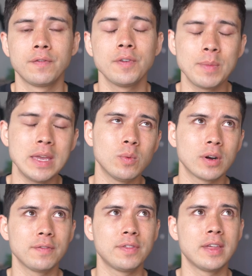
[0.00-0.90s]
For me,
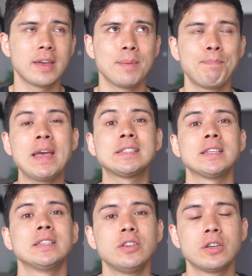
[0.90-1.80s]
one of the best
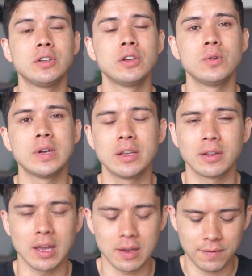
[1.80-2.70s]
things you can do in your
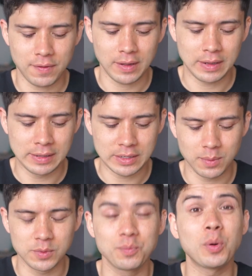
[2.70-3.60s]
life, in
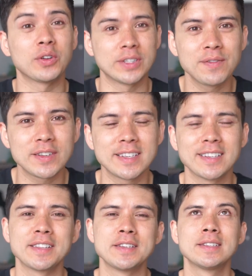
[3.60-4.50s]
terms of productivity
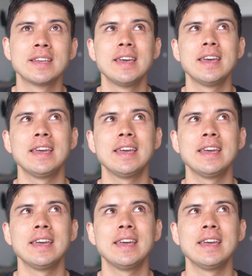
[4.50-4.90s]
at least,